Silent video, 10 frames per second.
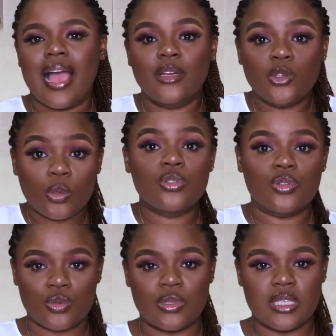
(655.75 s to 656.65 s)
I
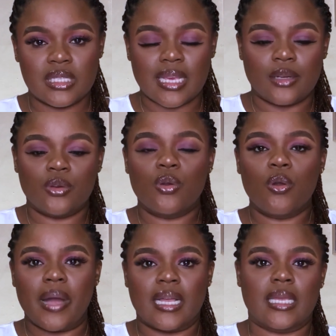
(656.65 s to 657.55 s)
don't do this. I don't
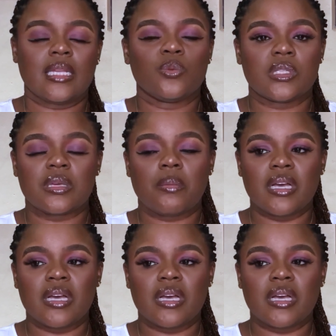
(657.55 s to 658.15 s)
go back in with a